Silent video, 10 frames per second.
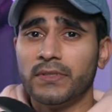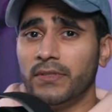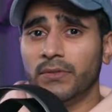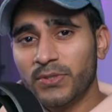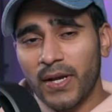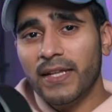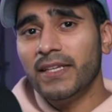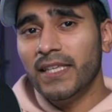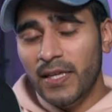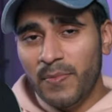You know, try to
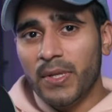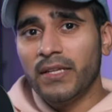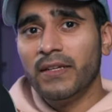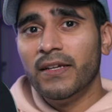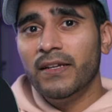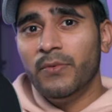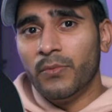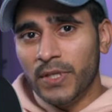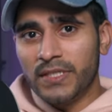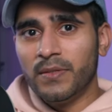keep it
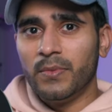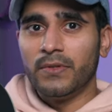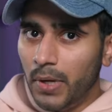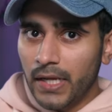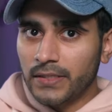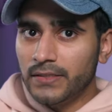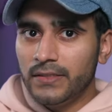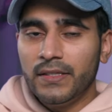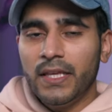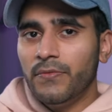reasonable. But
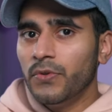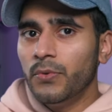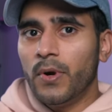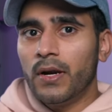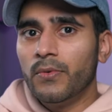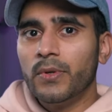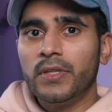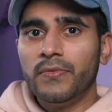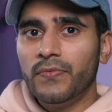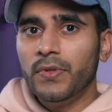if you are one of
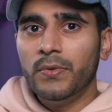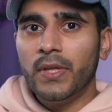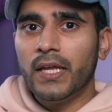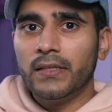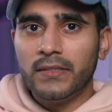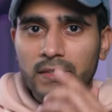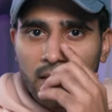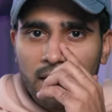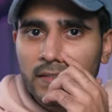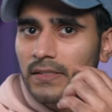the few that
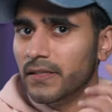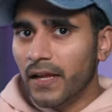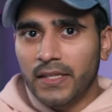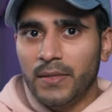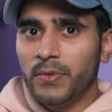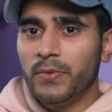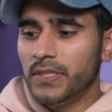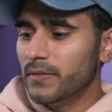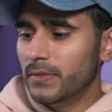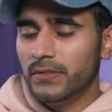decides to not keep it
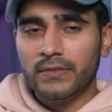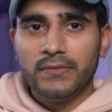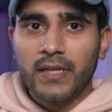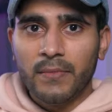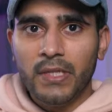reasonable, I